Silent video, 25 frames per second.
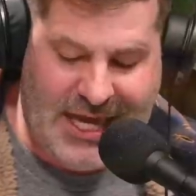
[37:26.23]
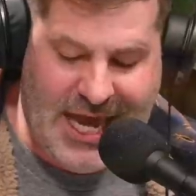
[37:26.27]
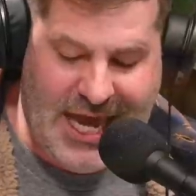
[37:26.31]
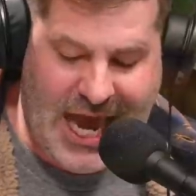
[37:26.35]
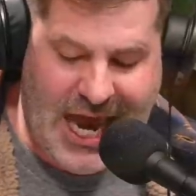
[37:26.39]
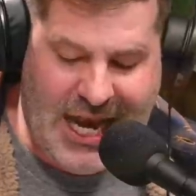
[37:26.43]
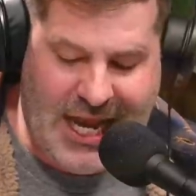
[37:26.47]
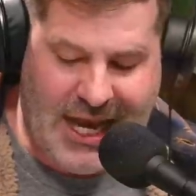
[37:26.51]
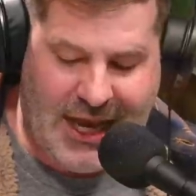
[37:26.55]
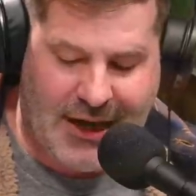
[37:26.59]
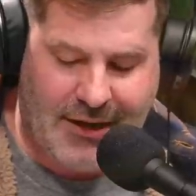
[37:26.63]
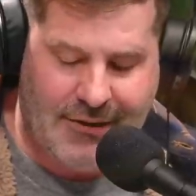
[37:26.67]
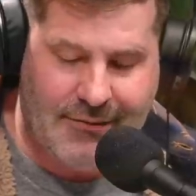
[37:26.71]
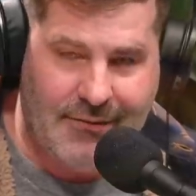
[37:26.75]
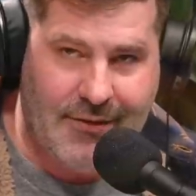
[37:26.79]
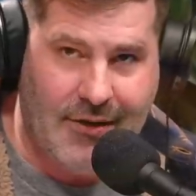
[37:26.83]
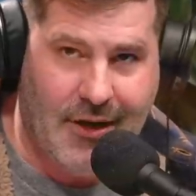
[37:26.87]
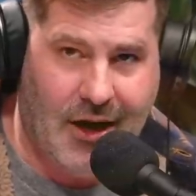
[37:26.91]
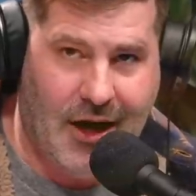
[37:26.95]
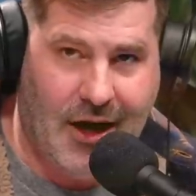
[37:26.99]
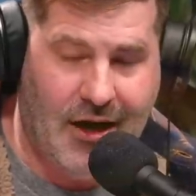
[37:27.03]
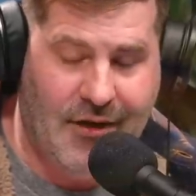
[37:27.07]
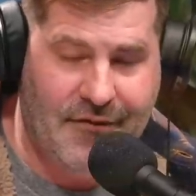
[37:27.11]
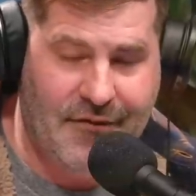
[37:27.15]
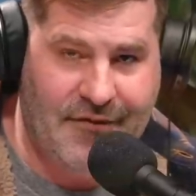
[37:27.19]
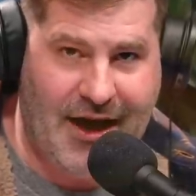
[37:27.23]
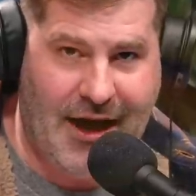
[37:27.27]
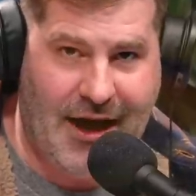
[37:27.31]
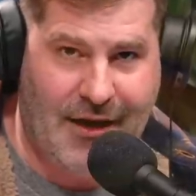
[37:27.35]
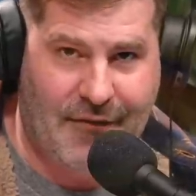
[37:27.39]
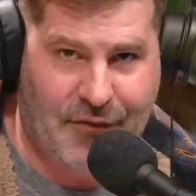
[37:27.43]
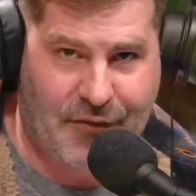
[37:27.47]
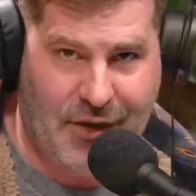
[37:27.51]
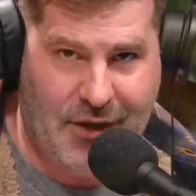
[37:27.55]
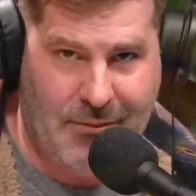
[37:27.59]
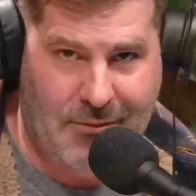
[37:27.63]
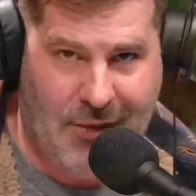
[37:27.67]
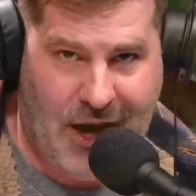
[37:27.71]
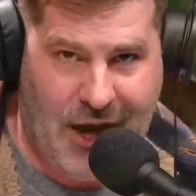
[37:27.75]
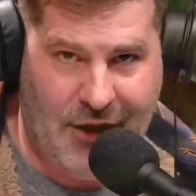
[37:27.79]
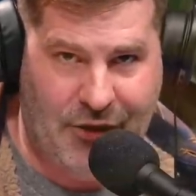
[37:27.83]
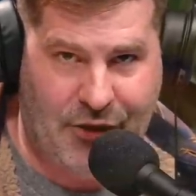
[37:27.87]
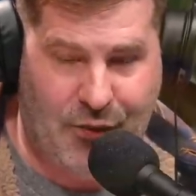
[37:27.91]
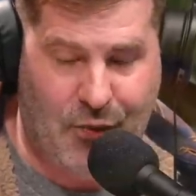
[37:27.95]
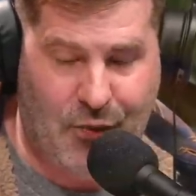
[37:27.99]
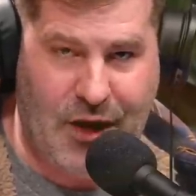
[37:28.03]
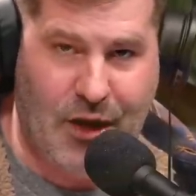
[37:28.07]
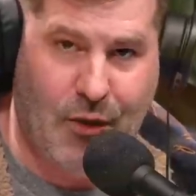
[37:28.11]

the beginning of every month,